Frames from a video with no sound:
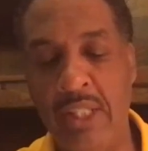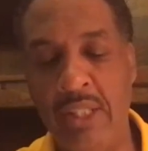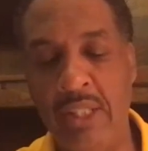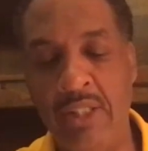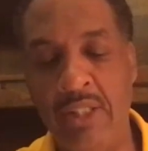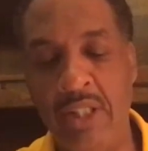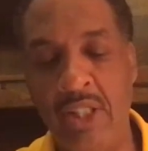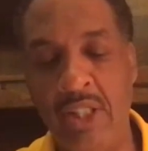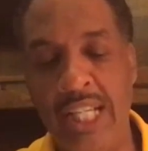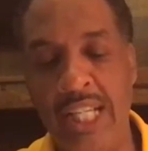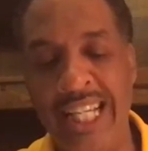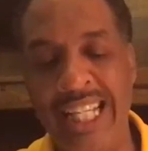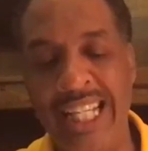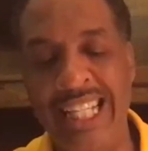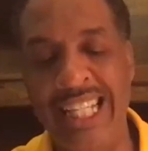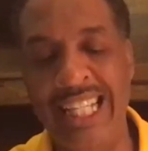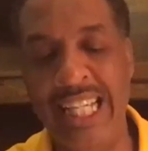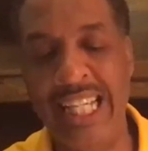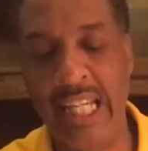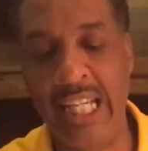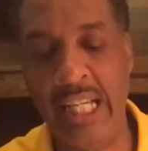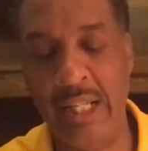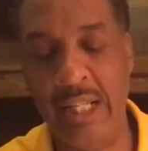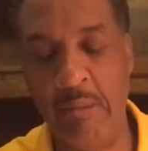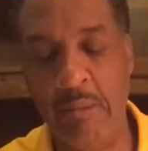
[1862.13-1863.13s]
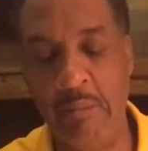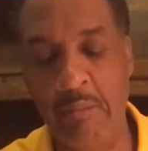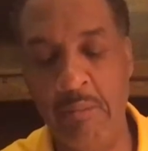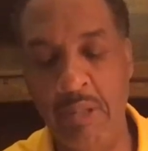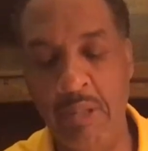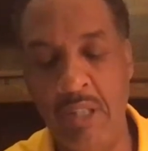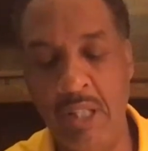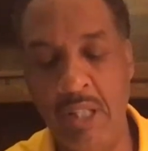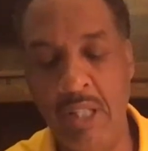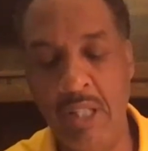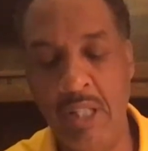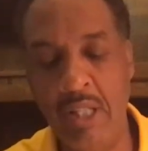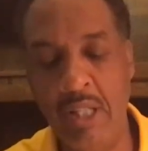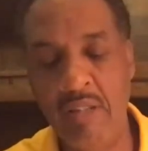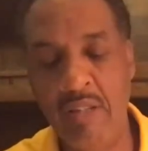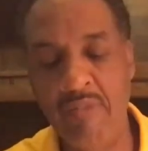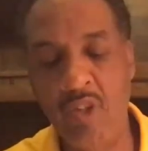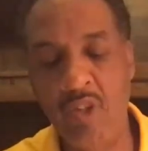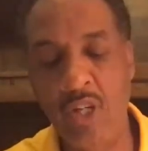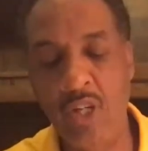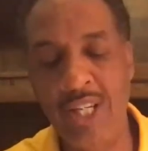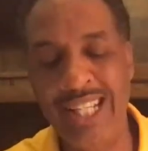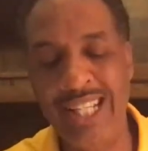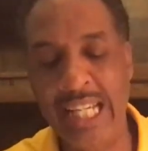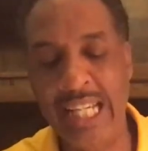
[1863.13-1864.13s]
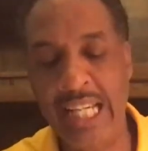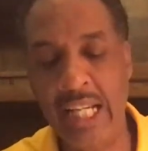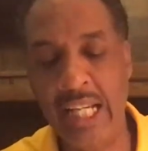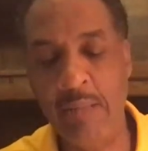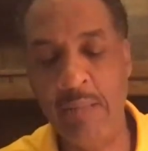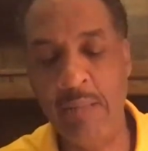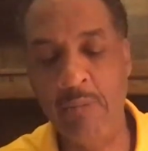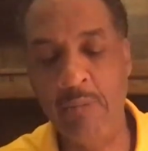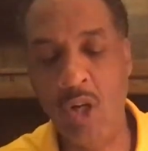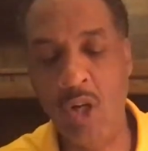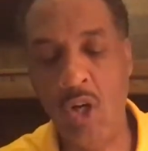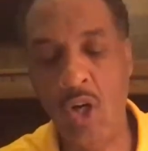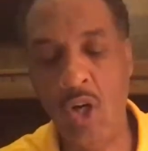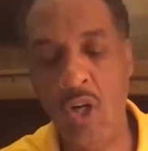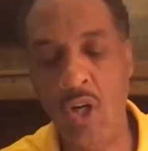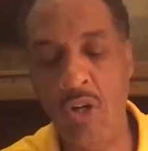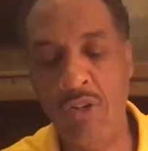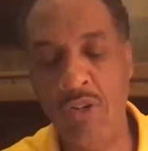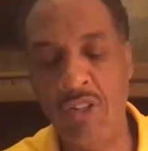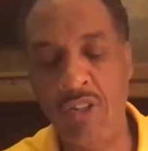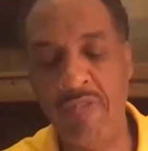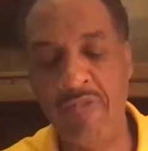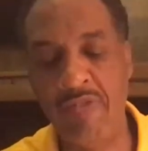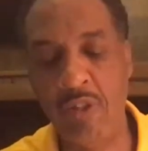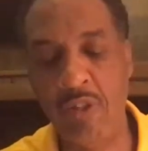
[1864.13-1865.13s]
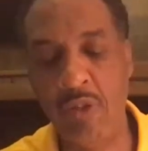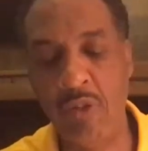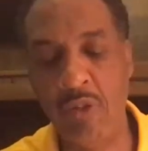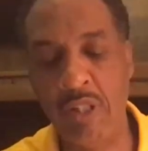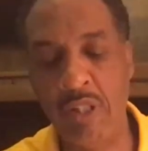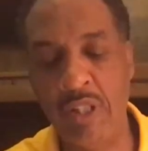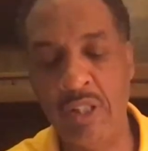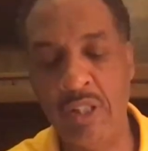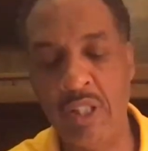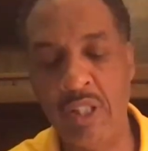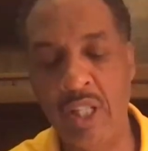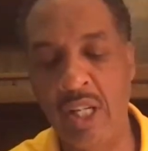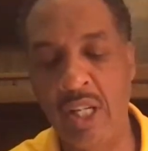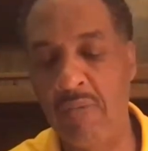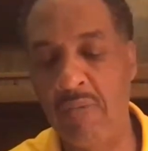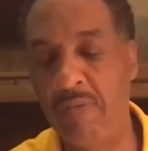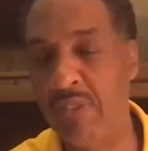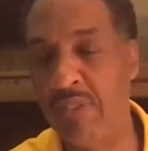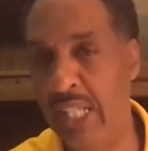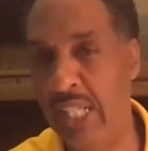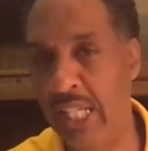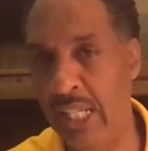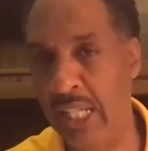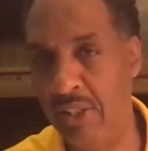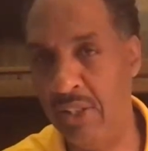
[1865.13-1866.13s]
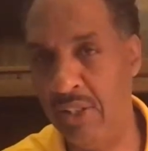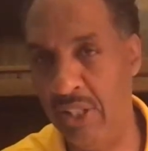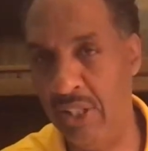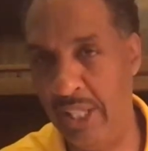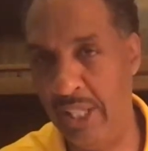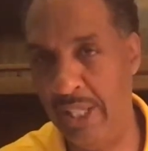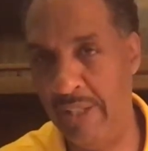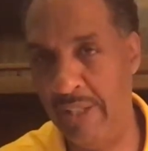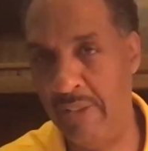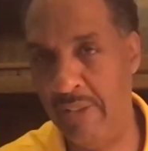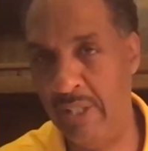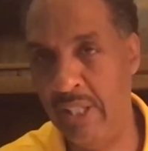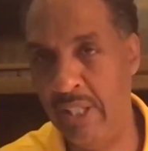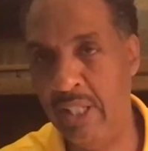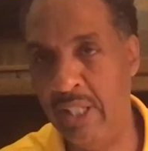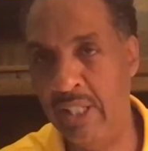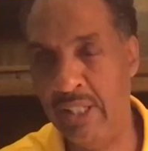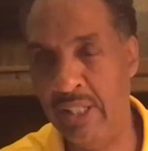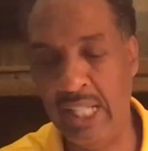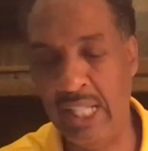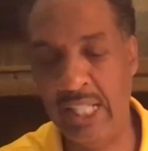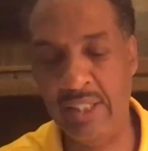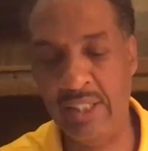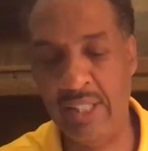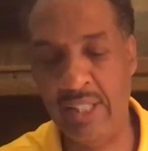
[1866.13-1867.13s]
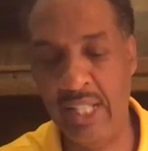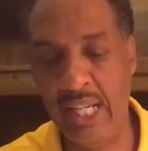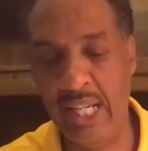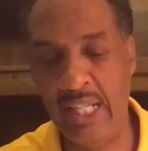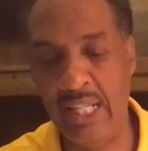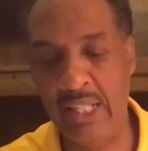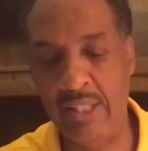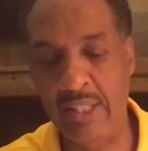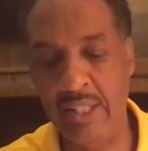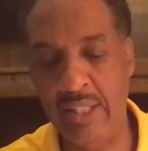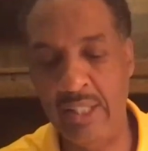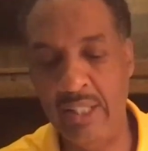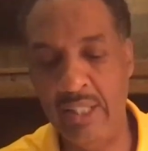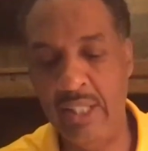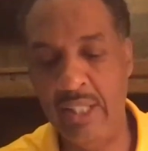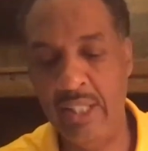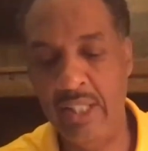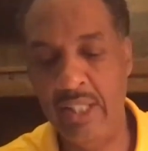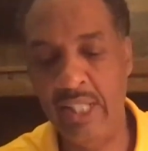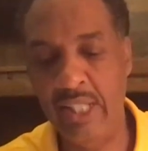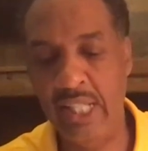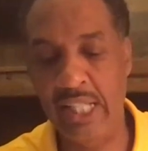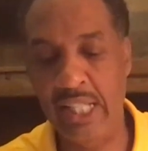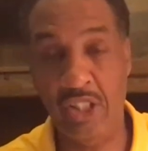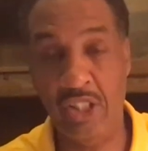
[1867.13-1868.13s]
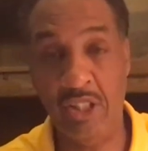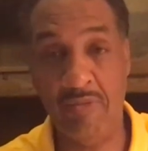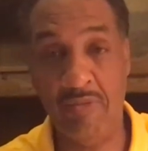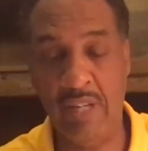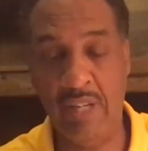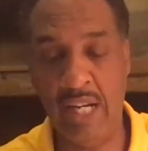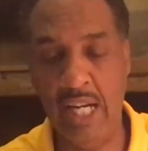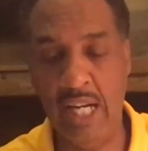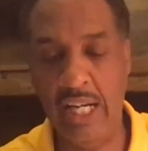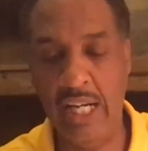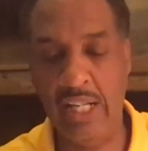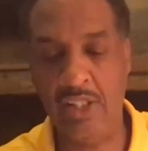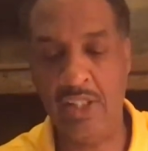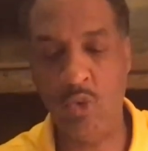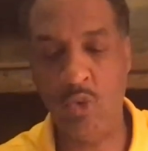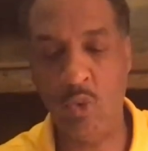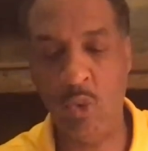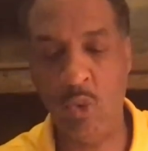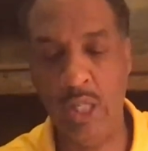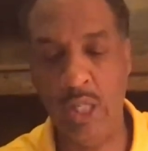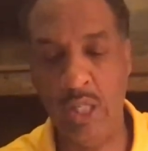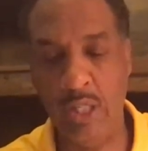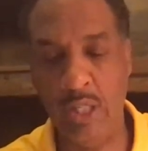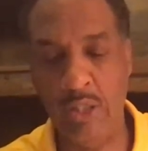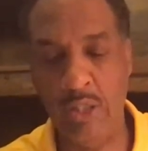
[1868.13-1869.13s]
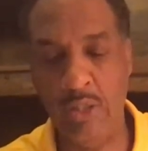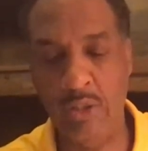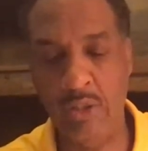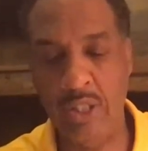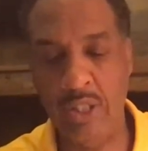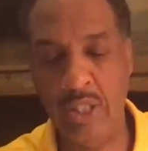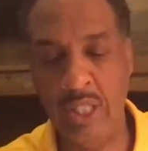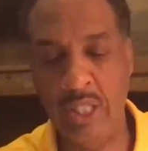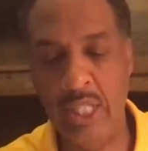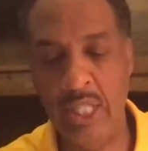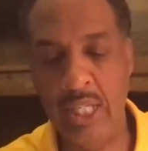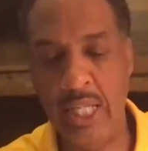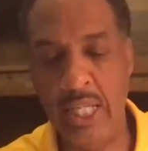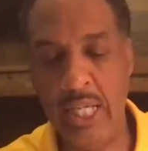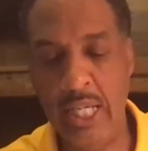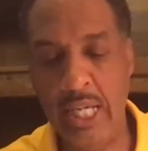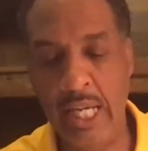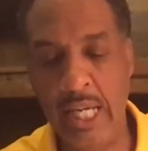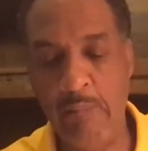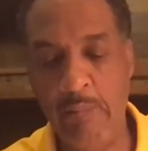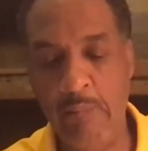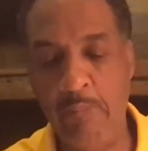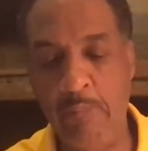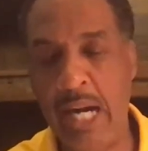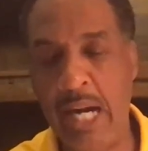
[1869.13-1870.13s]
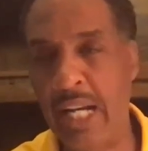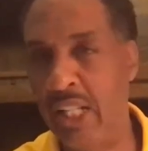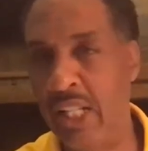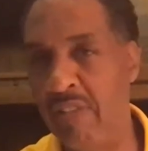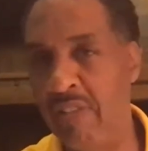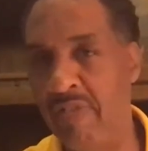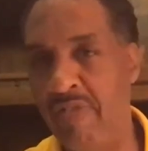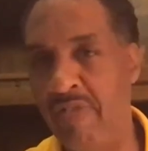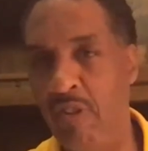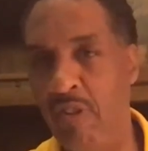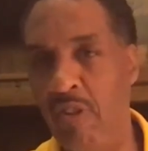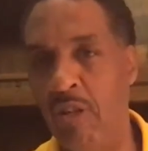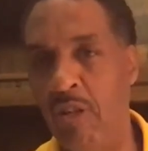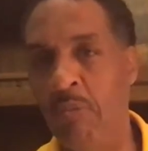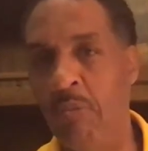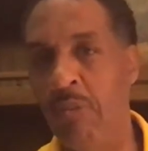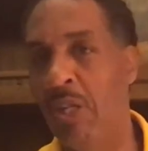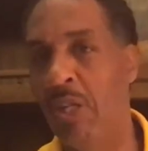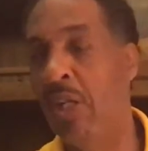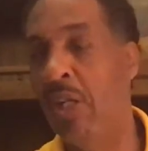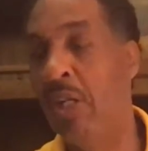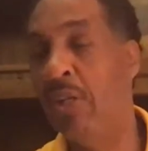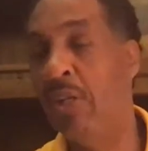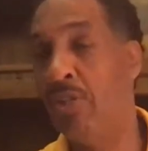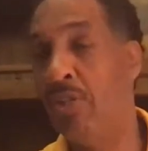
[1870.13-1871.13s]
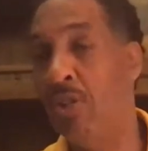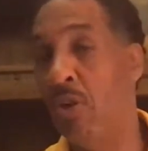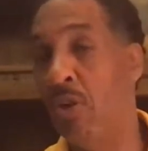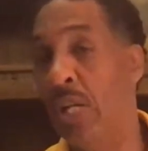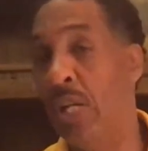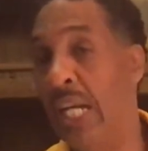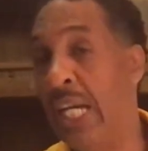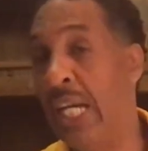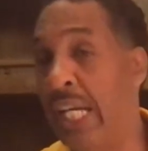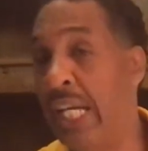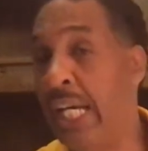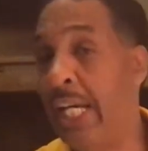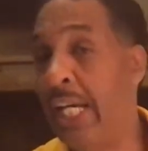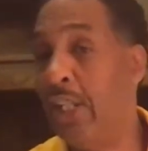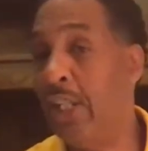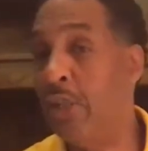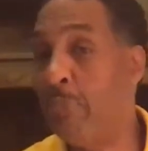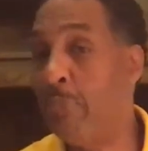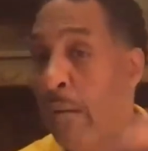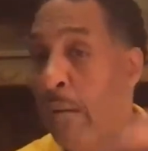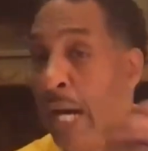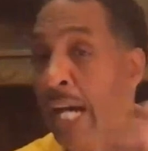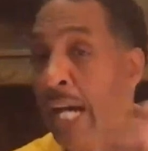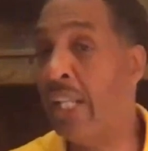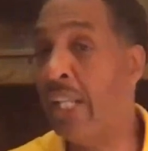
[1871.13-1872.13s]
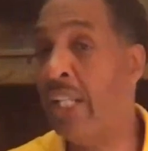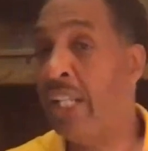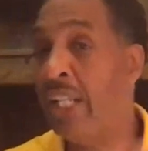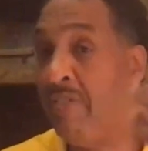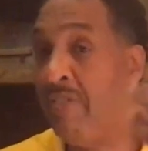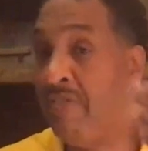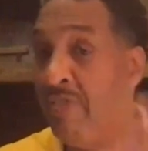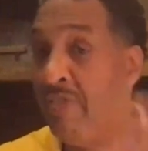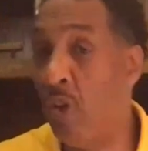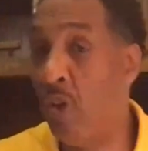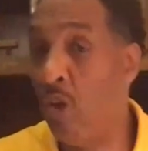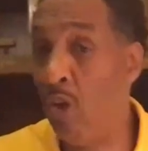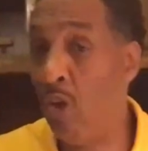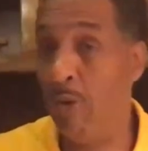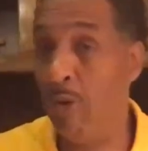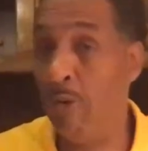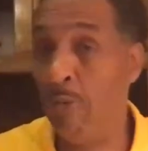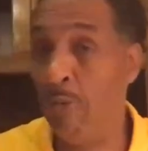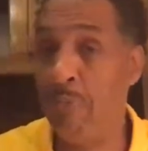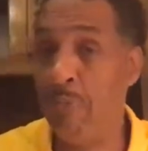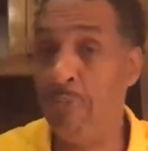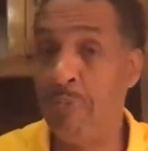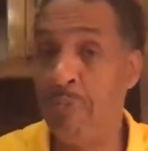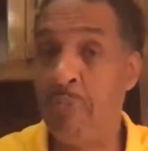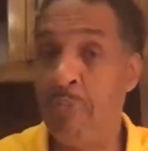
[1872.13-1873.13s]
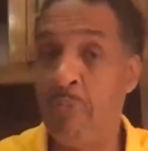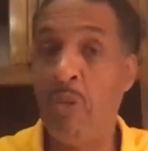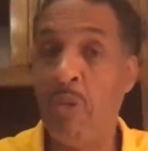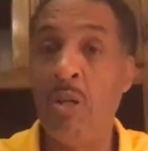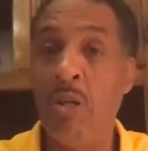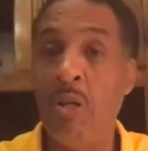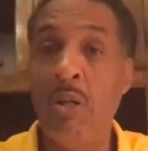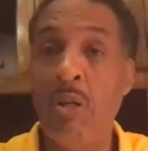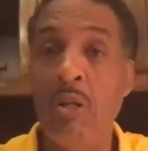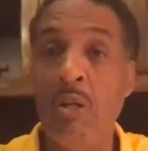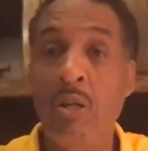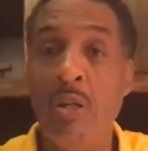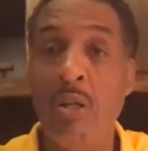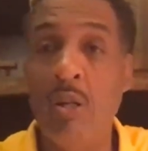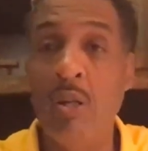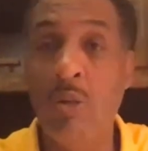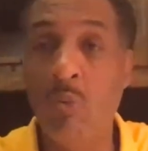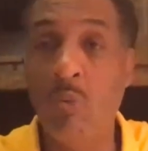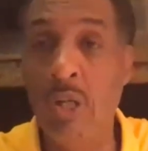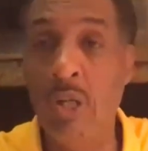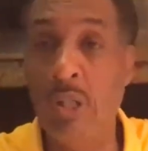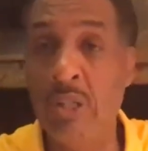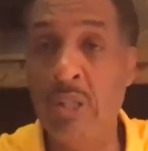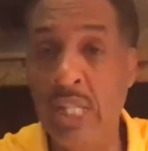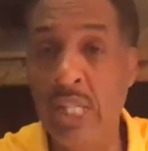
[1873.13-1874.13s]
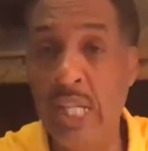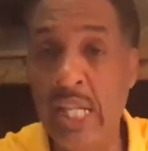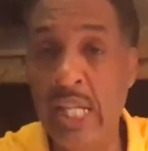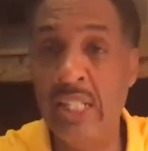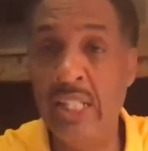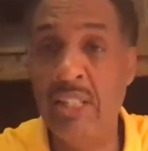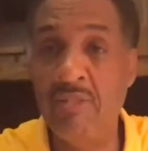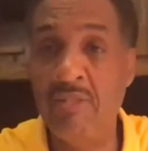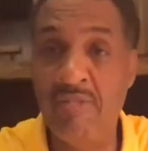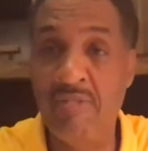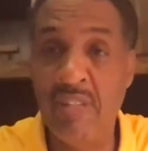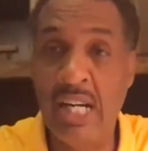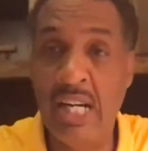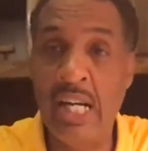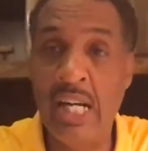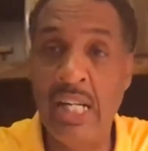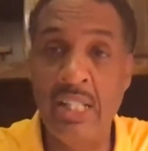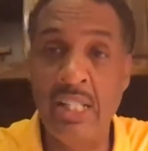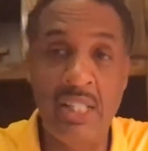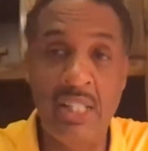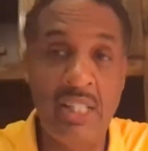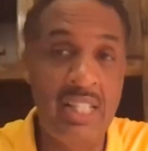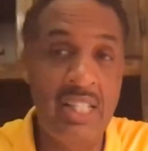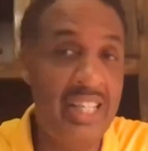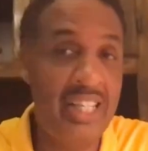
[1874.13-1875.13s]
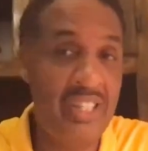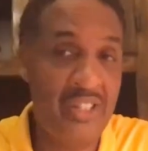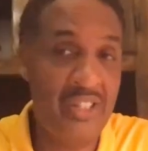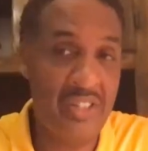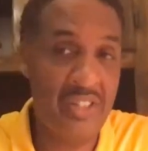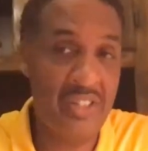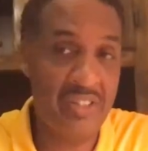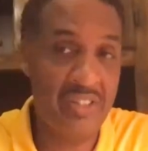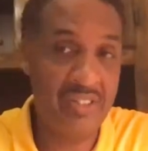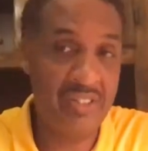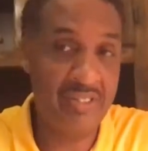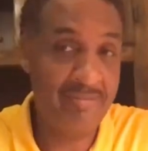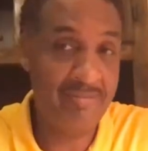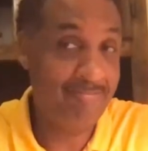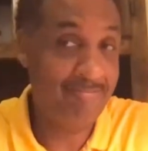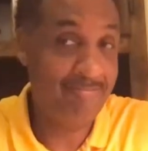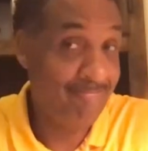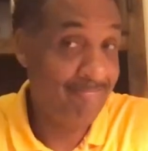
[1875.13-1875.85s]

So in him, for in him all the fullness of deity, that's that he's divine, dwells in bodily form. So in his bodily form was a divine nature.